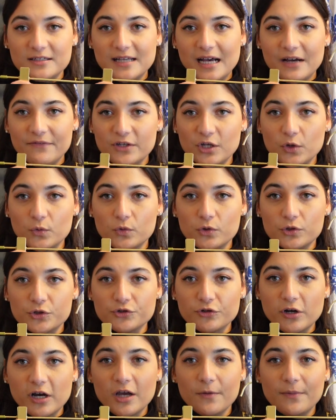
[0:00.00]
to have in your
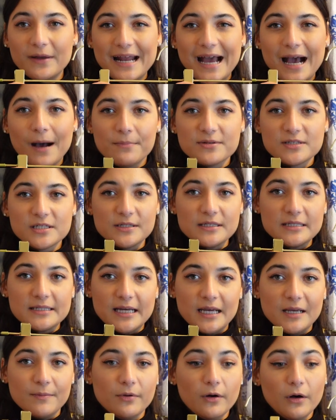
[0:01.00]
wardrobe, an absolute
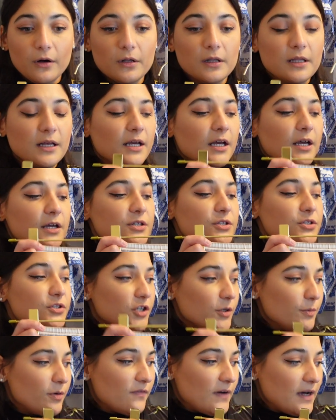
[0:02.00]
staple,
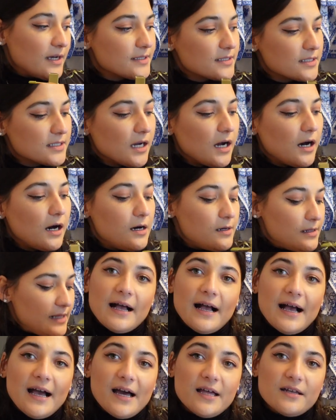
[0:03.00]
super versatile,
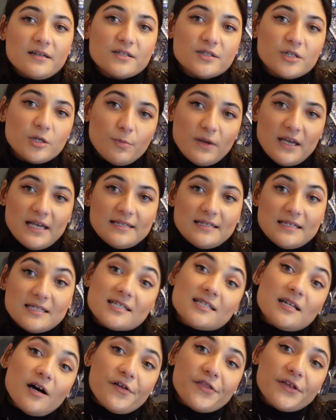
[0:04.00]
and super easy to
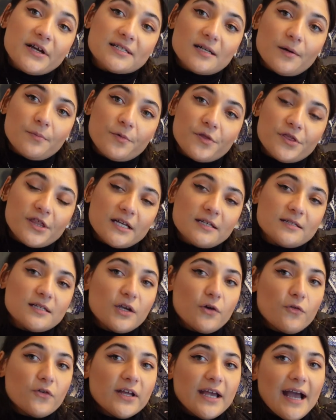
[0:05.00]
style things up with things that you already